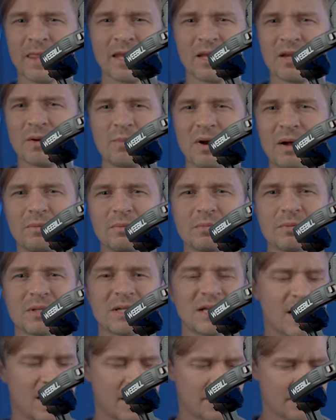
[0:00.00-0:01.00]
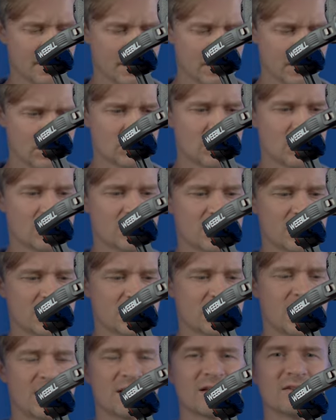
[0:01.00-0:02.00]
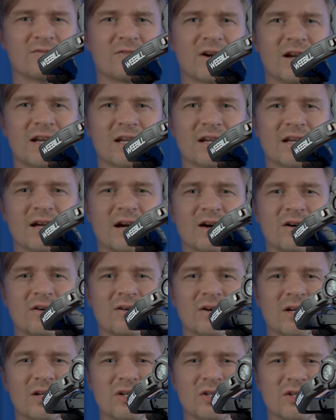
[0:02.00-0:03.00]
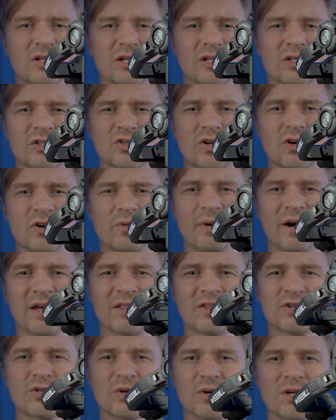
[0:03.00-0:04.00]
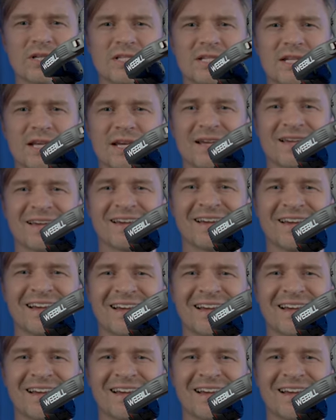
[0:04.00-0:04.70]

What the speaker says: You're probably not. So this is it, ready to go. Can control by the joystick.